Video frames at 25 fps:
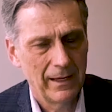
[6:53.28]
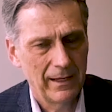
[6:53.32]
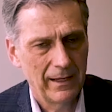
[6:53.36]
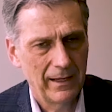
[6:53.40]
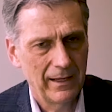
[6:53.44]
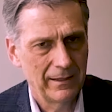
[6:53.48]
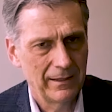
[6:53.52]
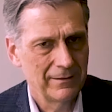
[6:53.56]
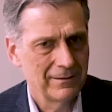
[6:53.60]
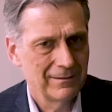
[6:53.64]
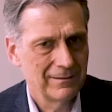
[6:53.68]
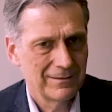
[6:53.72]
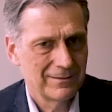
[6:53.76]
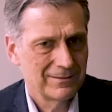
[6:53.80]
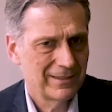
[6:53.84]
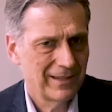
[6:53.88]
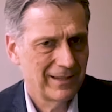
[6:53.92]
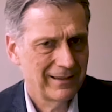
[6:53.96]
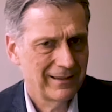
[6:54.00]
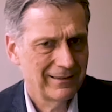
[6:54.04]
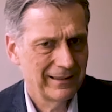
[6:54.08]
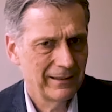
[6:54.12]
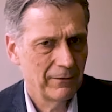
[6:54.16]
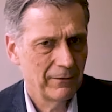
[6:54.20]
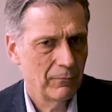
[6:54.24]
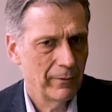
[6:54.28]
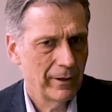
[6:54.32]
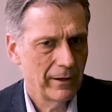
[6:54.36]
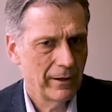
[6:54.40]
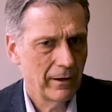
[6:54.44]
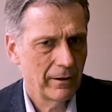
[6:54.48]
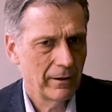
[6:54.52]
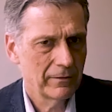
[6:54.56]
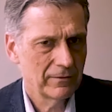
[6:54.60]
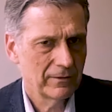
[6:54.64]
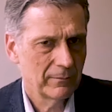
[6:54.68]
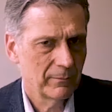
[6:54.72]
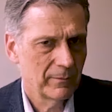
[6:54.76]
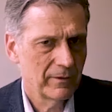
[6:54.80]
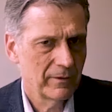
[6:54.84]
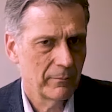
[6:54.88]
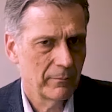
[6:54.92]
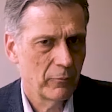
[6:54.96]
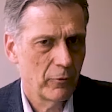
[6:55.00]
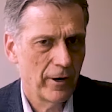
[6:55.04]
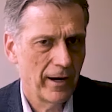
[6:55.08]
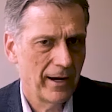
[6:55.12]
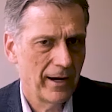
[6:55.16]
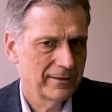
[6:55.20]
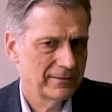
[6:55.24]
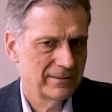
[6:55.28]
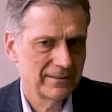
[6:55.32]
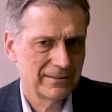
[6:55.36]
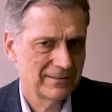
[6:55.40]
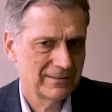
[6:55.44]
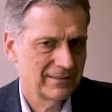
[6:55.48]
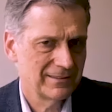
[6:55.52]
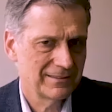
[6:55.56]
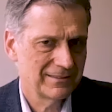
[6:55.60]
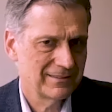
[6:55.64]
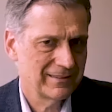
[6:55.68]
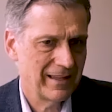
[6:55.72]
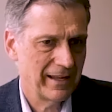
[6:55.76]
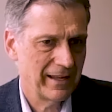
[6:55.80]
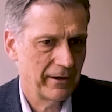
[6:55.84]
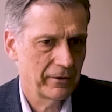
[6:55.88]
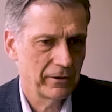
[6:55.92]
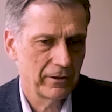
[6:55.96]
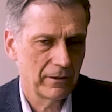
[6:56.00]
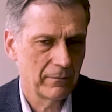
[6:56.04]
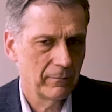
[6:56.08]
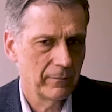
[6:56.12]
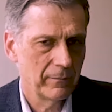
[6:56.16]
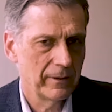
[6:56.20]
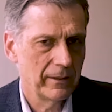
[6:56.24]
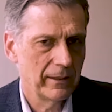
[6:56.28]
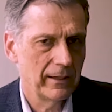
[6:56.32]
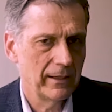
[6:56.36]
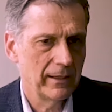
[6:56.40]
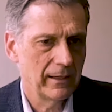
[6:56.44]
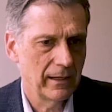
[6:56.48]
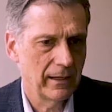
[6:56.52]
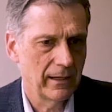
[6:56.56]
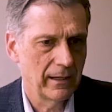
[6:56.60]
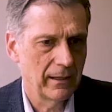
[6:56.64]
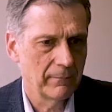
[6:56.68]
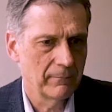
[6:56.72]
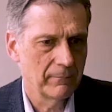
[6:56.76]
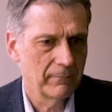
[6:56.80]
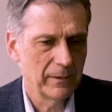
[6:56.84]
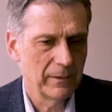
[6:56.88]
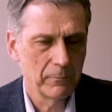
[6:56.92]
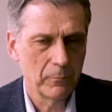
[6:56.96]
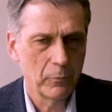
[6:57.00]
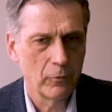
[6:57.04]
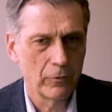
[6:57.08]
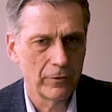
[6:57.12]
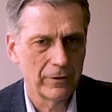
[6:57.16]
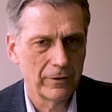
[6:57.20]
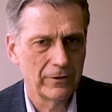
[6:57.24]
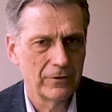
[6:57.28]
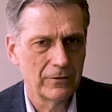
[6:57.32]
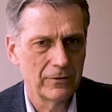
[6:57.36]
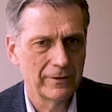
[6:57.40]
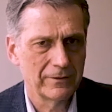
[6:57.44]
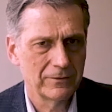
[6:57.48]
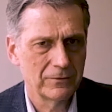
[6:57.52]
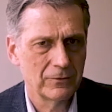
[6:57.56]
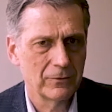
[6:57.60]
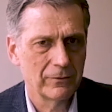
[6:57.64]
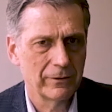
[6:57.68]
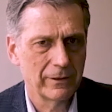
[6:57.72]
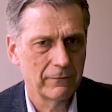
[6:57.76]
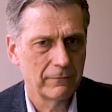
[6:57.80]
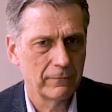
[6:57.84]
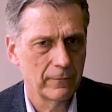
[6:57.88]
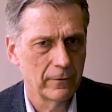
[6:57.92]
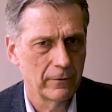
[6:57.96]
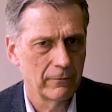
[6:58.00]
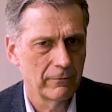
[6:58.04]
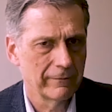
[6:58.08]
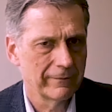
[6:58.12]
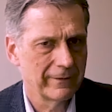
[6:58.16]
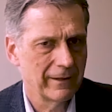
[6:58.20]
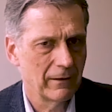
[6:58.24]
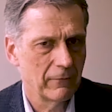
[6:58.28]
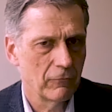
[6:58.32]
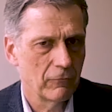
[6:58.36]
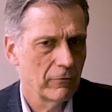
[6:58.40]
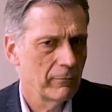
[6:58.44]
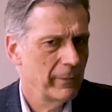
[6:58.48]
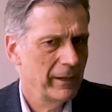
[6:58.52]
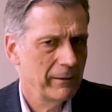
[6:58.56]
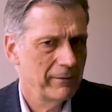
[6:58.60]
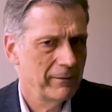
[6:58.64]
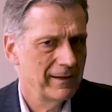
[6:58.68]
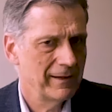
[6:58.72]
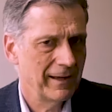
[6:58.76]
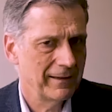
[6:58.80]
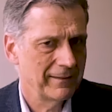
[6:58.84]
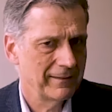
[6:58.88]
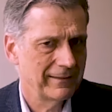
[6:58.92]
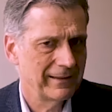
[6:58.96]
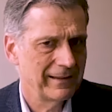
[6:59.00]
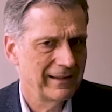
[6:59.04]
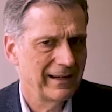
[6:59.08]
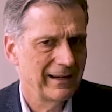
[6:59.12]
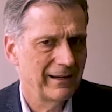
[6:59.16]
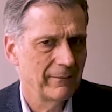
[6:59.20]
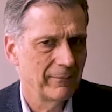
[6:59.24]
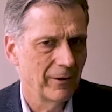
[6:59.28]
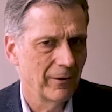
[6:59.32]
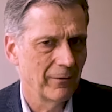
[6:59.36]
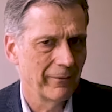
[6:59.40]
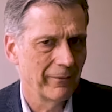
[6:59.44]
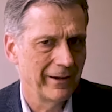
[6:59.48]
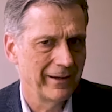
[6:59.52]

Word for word: And secondly, what are some of the processes that are going to be um, important to us going forward that we're maybe not thinking about